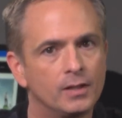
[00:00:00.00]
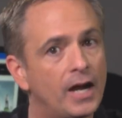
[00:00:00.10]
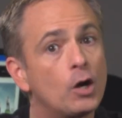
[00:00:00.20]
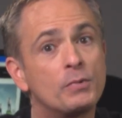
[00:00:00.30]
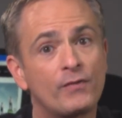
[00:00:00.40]

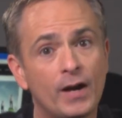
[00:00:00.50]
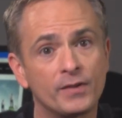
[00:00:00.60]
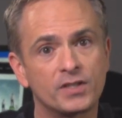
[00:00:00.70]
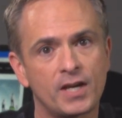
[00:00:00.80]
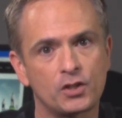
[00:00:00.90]
I hope you found
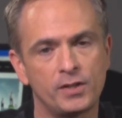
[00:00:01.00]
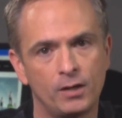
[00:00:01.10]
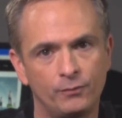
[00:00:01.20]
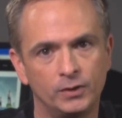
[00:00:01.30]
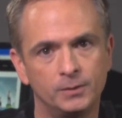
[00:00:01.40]
this session
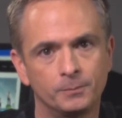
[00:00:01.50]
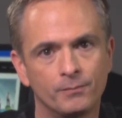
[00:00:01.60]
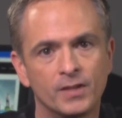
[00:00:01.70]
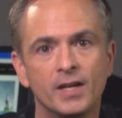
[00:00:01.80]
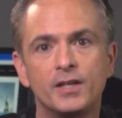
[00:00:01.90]
helpful.
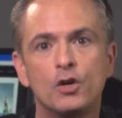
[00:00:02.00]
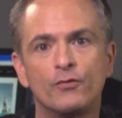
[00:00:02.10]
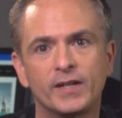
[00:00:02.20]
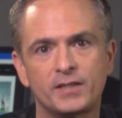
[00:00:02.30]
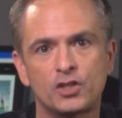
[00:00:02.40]
And don't
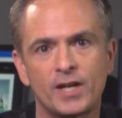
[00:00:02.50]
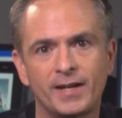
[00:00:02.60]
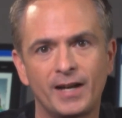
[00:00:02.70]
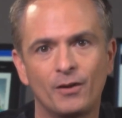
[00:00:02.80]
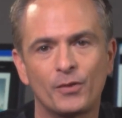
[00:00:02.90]
forget to
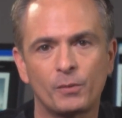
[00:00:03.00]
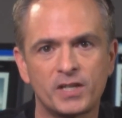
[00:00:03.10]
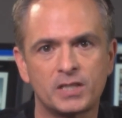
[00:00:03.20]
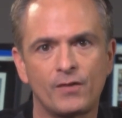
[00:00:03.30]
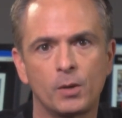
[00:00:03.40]
check out the
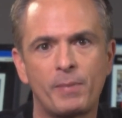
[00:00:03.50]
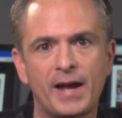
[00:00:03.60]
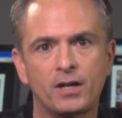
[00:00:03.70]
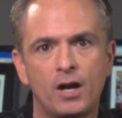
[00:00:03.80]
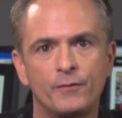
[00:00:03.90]
rest of our
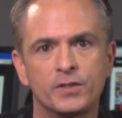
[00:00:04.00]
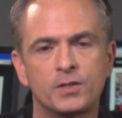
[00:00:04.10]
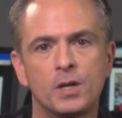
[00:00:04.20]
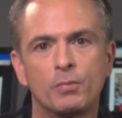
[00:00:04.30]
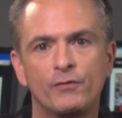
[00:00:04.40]
back
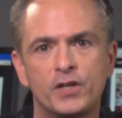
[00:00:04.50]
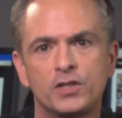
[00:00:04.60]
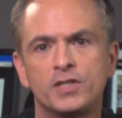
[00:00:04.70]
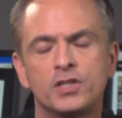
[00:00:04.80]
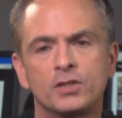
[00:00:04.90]
office
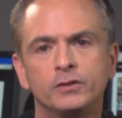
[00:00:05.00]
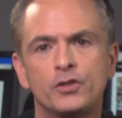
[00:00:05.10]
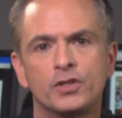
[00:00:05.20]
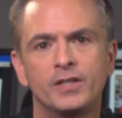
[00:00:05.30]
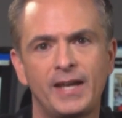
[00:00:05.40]
Proficiency
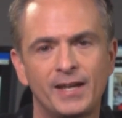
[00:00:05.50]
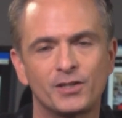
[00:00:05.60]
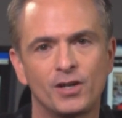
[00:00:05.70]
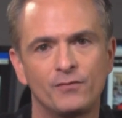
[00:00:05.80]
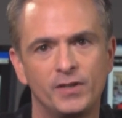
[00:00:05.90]
solution
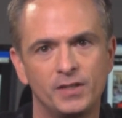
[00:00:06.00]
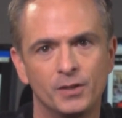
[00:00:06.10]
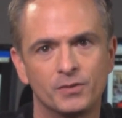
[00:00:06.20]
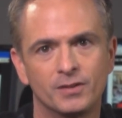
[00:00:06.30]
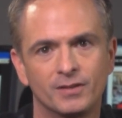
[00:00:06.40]
hands-on
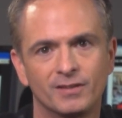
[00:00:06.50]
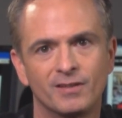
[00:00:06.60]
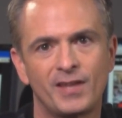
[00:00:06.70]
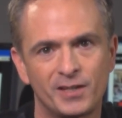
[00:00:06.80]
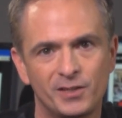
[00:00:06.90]
videos.
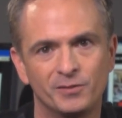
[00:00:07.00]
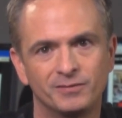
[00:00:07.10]
Thank you.